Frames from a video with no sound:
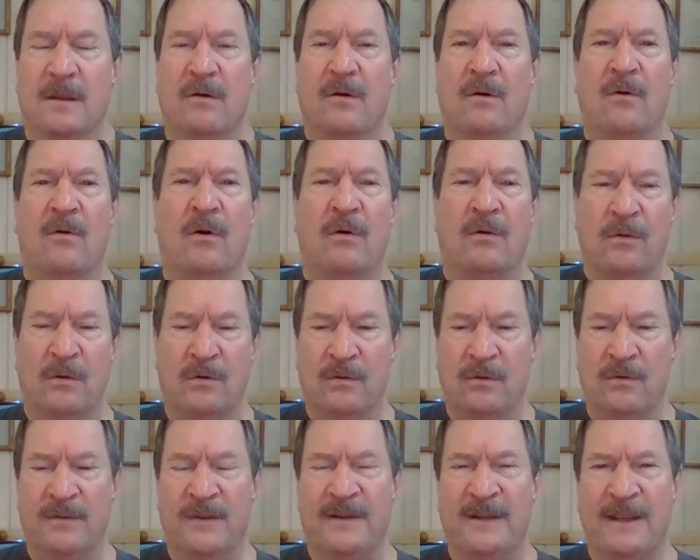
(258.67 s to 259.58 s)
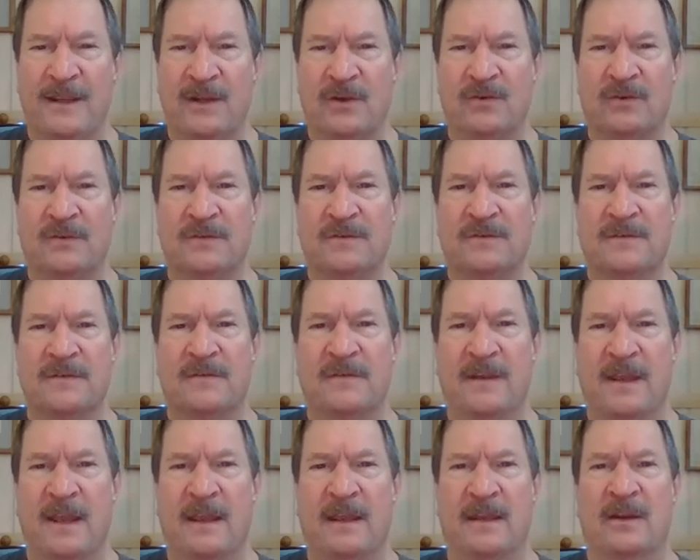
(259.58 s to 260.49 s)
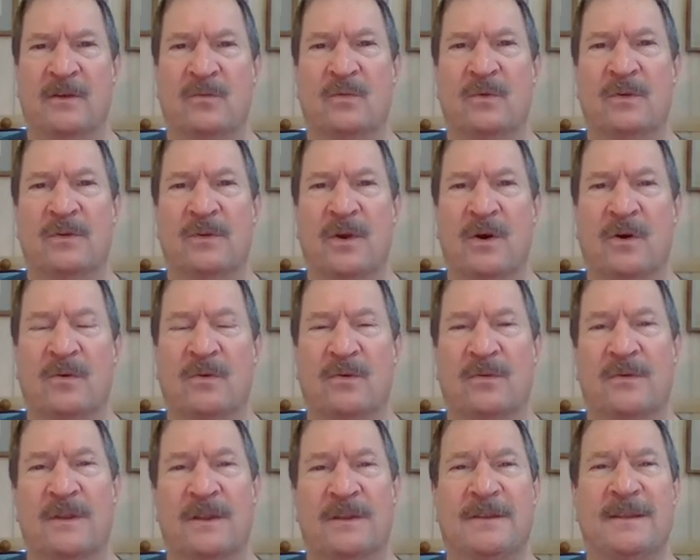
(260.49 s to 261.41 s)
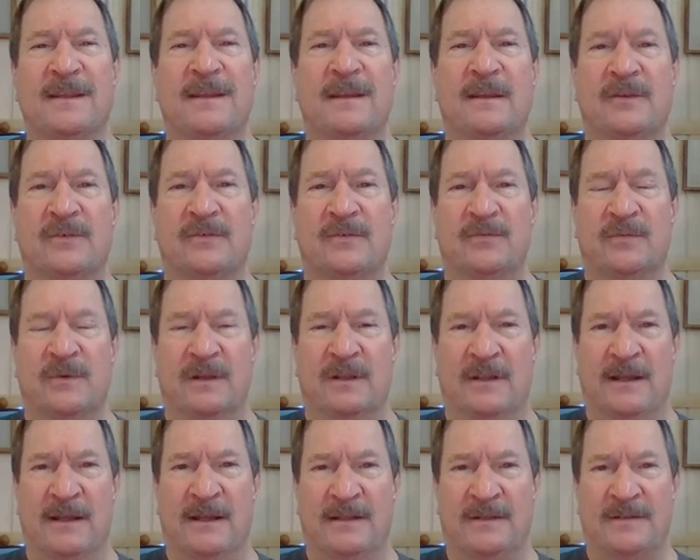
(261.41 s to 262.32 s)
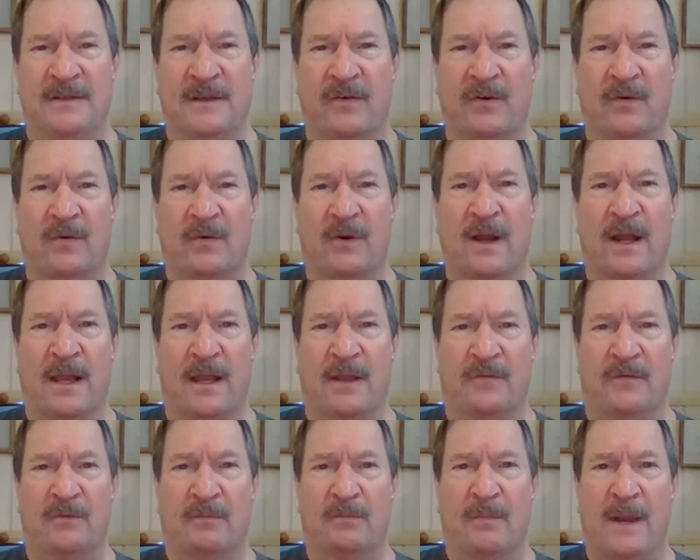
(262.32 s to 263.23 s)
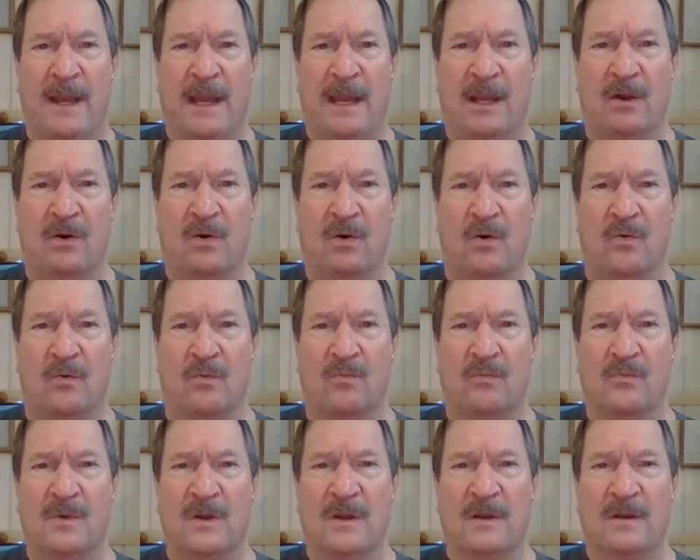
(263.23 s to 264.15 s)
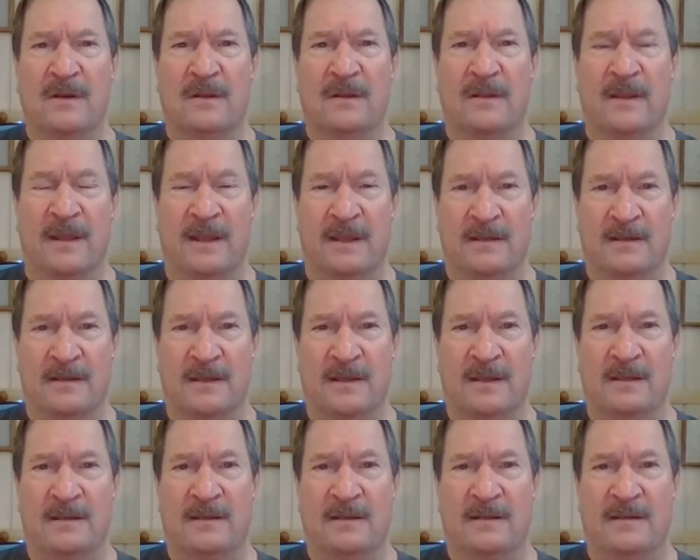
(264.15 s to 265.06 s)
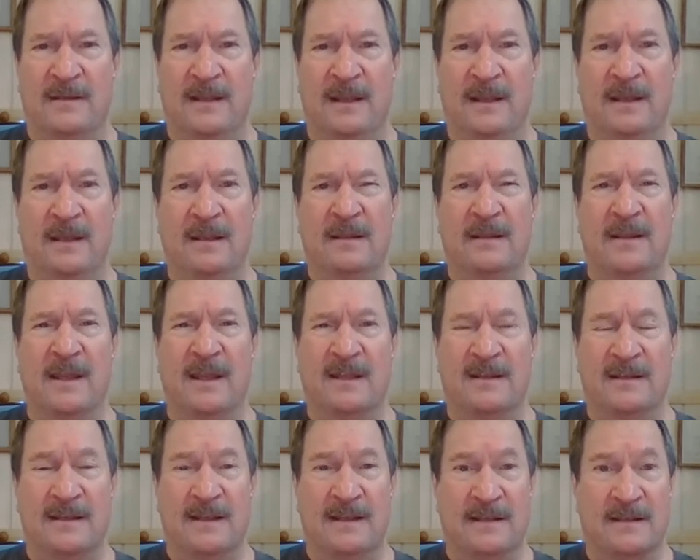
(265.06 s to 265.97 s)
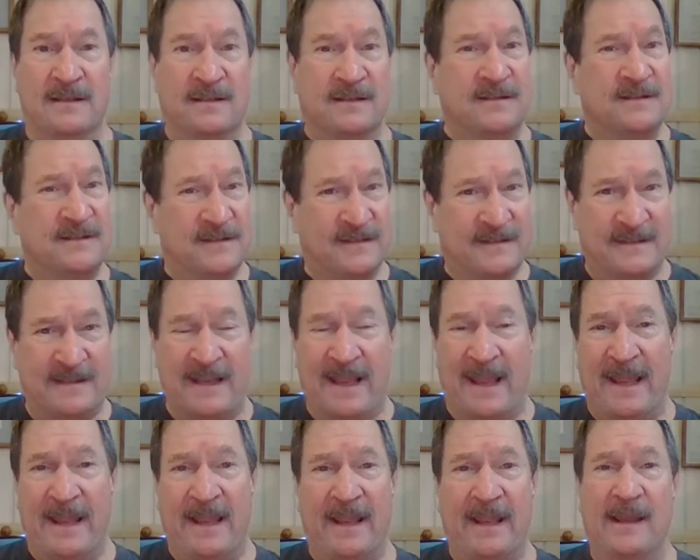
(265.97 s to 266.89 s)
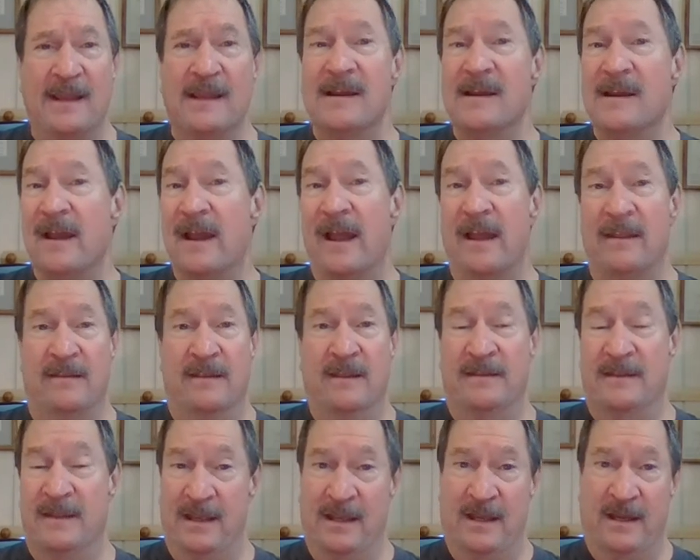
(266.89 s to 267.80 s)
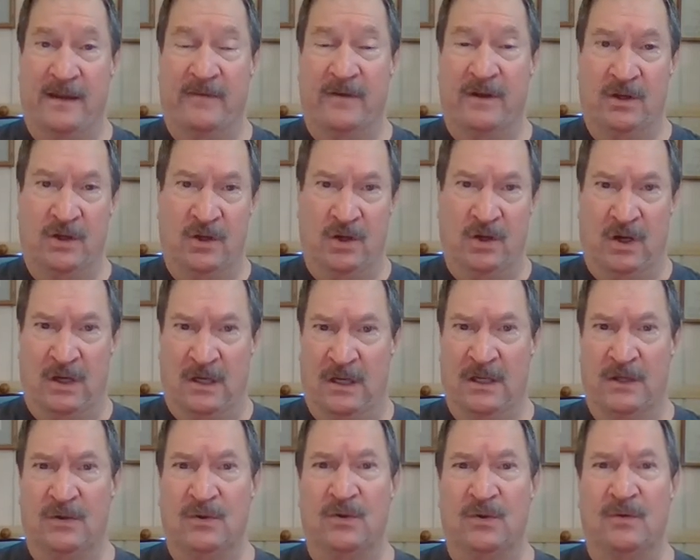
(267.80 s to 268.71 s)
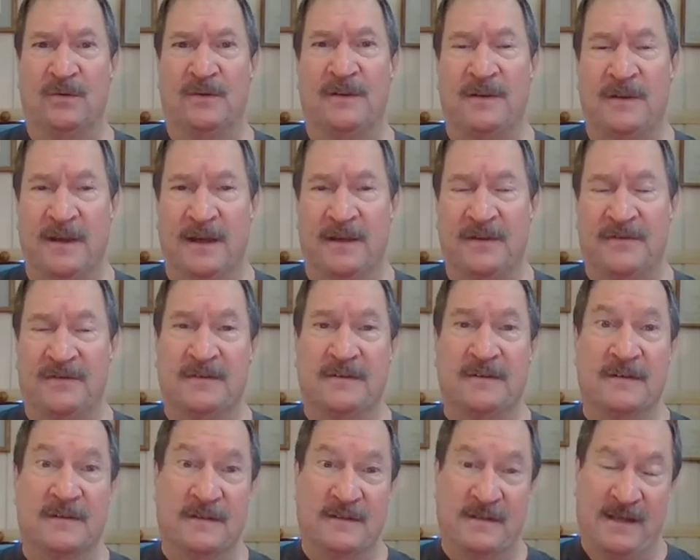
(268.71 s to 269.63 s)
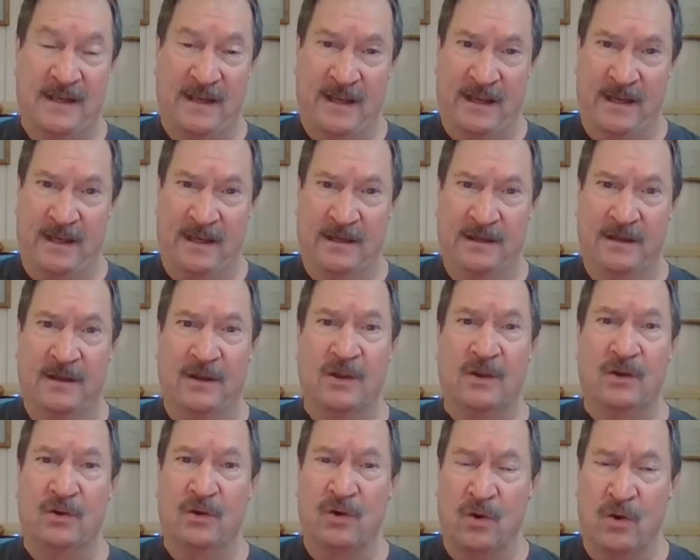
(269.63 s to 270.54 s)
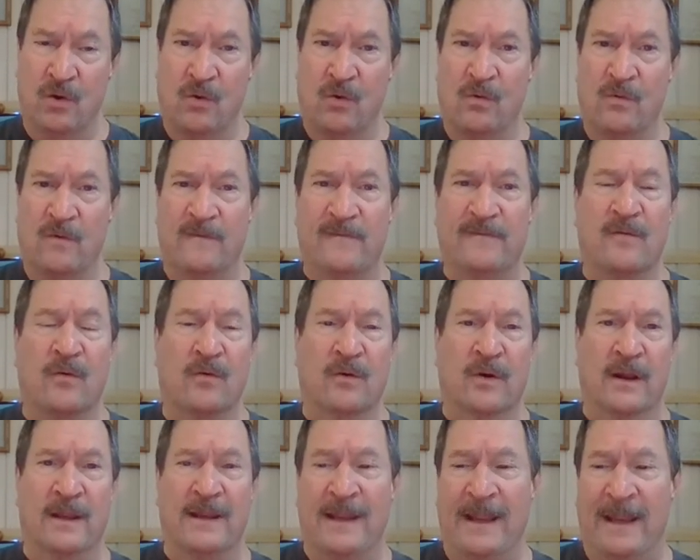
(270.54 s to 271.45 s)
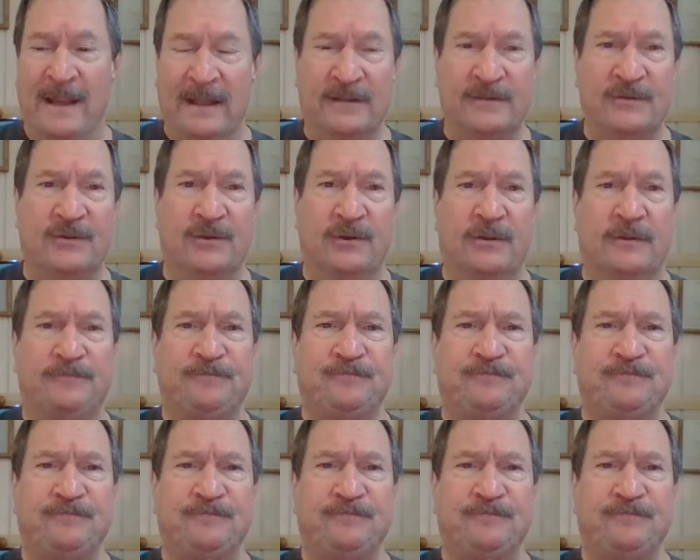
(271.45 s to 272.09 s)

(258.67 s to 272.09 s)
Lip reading: All the nations of Canaan will know that the Israelites have arrived back home. They intend to take it, they intend to stay, and that they have a God who doesn't take no for an answer.